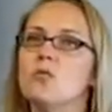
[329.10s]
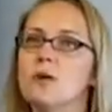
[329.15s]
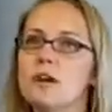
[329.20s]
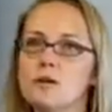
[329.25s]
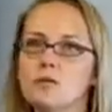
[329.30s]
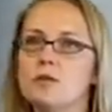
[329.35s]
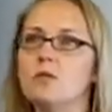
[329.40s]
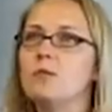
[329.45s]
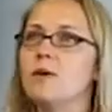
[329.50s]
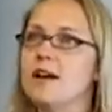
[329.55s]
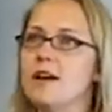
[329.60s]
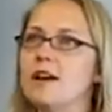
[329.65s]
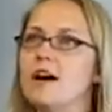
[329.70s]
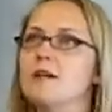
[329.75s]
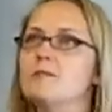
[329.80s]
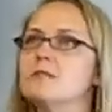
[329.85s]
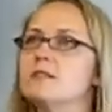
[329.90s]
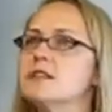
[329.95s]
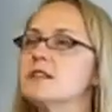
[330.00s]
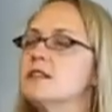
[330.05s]
We would wake
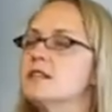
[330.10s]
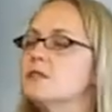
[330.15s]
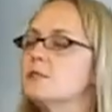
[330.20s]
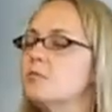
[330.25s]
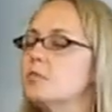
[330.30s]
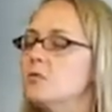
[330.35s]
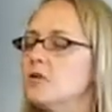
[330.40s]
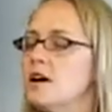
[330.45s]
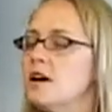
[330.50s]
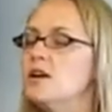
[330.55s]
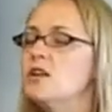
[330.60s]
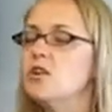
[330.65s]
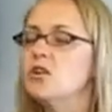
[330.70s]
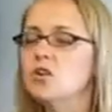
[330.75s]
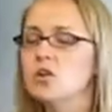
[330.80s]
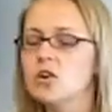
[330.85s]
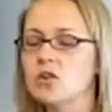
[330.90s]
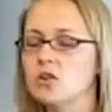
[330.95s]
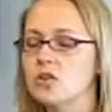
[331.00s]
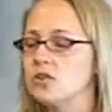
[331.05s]
up to this
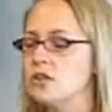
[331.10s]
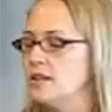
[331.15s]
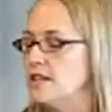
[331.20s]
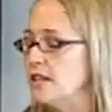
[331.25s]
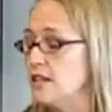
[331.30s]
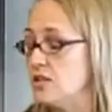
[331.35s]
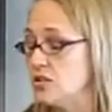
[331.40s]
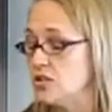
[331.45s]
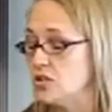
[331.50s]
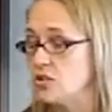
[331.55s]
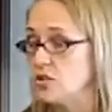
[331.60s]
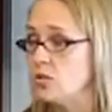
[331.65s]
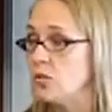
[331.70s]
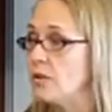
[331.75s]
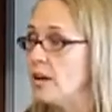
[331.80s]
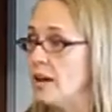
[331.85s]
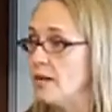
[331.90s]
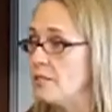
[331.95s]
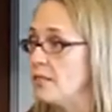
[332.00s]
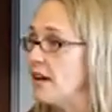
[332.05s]
blood-curdling
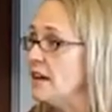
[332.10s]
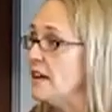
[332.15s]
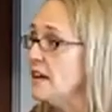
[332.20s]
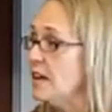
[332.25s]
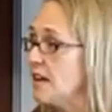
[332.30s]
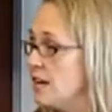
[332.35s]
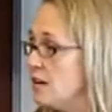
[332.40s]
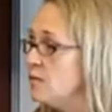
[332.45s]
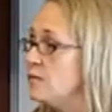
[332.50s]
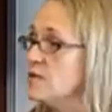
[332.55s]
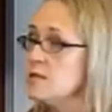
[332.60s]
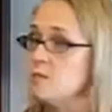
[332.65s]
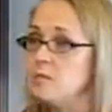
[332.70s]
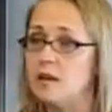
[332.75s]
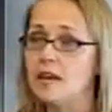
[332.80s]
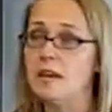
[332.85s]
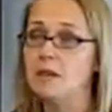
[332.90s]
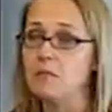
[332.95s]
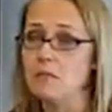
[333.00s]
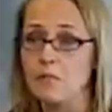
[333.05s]
scream like he was
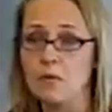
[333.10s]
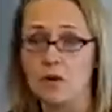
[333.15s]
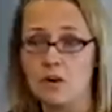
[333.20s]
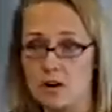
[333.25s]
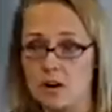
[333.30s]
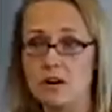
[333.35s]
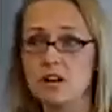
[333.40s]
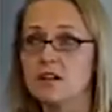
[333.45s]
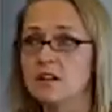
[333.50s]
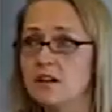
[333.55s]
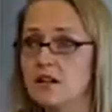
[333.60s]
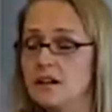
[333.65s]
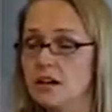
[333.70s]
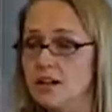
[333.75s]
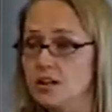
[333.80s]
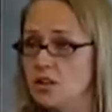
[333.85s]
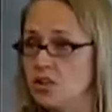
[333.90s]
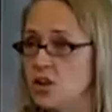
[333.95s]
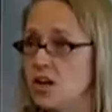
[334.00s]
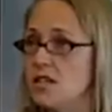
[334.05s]
being murdered.
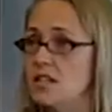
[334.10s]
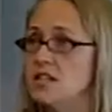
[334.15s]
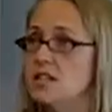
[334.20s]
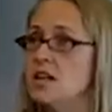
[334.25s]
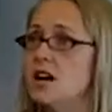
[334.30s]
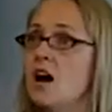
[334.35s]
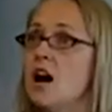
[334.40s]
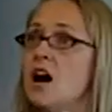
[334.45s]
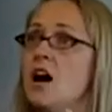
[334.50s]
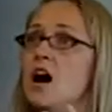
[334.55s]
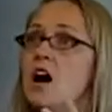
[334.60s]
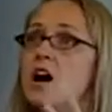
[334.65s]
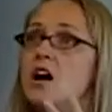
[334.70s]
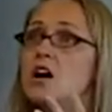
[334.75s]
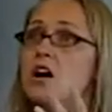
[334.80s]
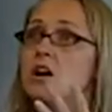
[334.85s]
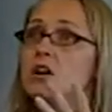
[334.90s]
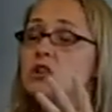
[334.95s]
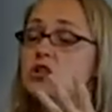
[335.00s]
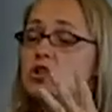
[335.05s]
Just
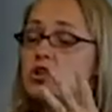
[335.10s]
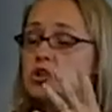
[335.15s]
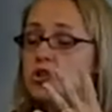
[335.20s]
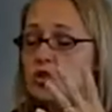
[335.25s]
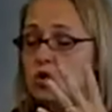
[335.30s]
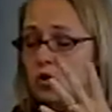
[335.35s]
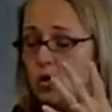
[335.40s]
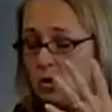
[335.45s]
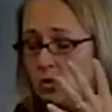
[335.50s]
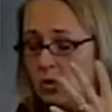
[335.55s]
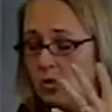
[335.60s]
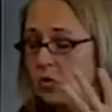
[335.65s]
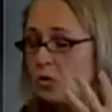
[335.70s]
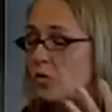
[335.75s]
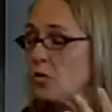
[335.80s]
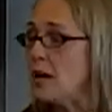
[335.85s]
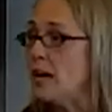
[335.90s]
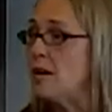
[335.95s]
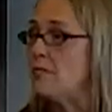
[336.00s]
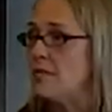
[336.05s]

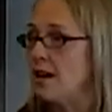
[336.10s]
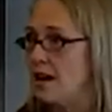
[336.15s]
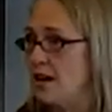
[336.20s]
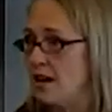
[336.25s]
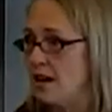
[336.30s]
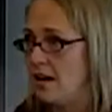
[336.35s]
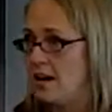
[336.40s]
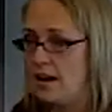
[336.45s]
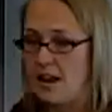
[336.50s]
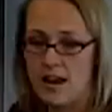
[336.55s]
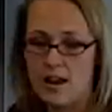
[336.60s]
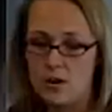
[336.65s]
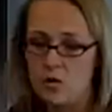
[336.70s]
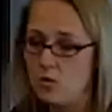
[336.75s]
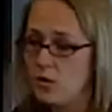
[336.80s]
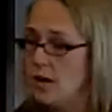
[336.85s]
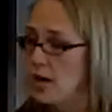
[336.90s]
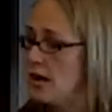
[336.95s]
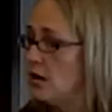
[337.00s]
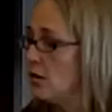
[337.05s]
screaming.
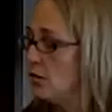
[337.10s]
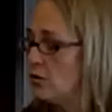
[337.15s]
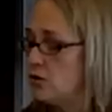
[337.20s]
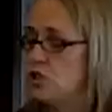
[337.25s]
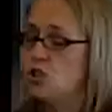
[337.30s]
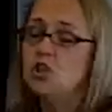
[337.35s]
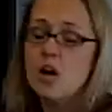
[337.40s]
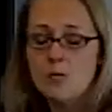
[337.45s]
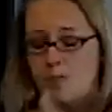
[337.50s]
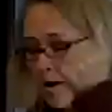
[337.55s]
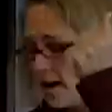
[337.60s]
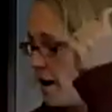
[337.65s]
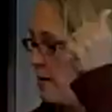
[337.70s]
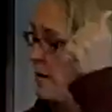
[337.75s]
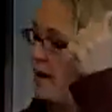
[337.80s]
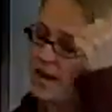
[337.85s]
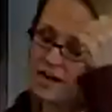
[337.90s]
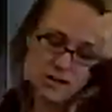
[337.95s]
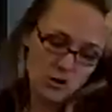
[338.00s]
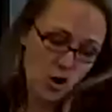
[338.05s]
And we jump out
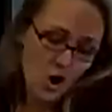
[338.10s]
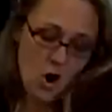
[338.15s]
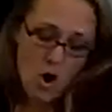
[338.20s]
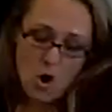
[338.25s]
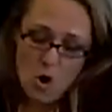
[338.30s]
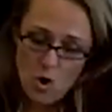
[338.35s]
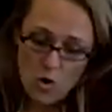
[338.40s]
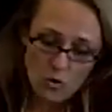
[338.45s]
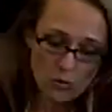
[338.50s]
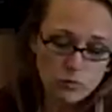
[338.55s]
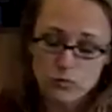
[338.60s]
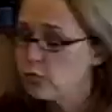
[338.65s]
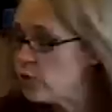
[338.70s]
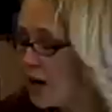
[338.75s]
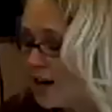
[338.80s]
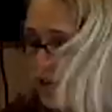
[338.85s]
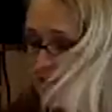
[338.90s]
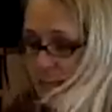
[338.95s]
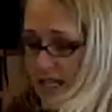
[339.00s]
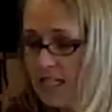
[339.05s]
of bed and
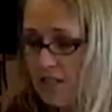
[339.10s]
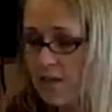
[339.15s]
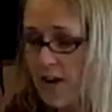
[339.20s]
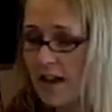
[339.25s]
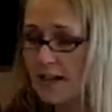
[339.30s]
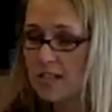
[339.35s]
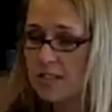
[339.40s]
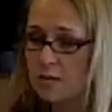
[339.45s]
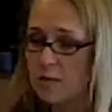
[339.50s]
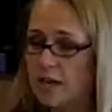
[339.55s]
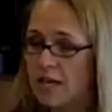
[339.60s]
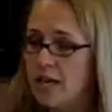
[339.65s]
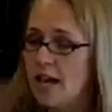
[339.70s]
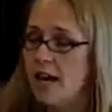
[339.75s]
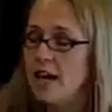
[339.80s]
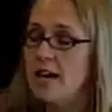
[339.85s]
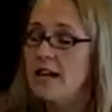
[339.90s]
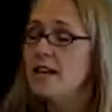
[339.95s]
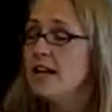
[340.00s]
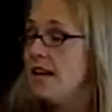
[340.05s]
run in as fast as we
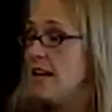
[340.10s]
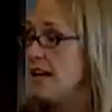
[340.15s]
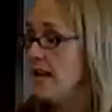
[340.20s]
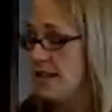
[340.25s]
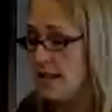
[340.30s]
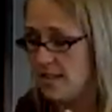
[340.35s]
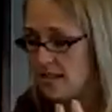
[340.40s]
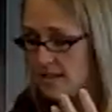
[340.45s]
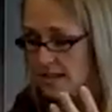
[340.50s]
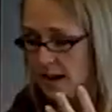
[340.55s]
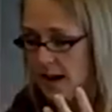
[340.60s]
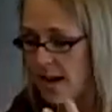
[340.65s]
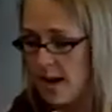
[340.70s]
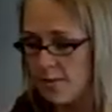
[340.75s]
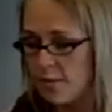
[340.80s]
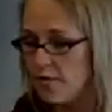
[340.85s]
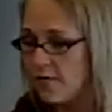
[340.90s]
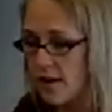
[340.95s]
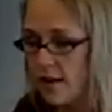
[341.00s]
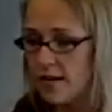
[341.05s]
can, and he's
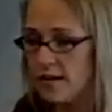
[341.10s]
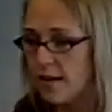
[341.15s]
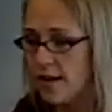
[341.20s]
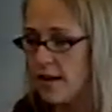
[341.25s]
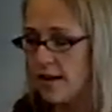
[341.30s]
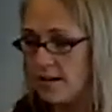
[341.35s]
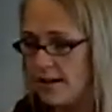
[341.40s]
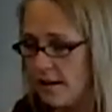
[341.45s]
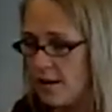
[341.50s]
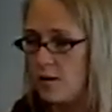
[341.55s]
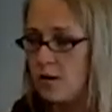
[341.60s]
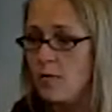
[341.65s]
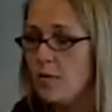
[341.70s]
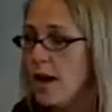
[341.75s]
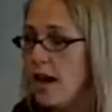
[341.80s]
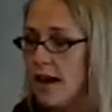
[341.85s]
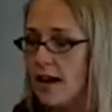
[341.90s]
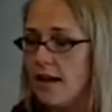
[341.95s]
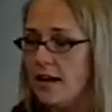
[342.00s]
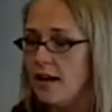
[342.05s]
hyperventilating there in the
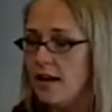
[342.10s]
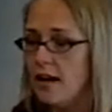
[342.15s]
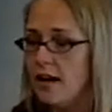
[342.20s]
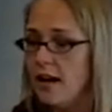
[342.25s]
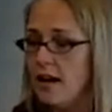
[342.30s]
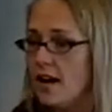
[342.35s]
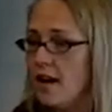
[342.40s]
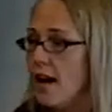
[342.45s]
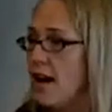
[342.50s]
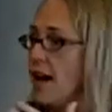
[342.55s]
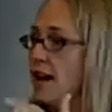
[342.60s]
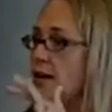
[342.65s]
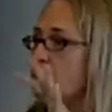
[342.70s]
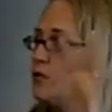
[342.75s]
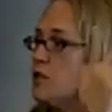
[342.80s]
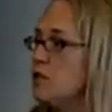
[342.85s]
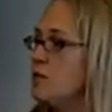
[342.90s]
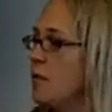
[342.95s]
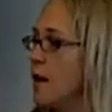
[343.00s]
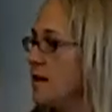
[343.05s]
bed, and he
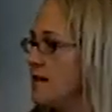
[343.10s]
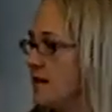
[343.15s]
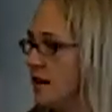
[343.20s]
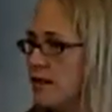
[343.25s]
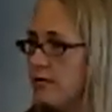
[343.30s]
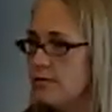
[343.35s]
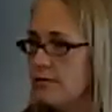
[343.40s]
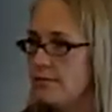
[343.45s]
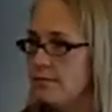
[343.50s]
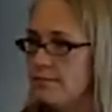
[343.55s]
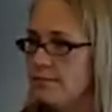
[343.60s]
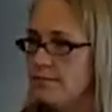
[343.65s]
would just pass out.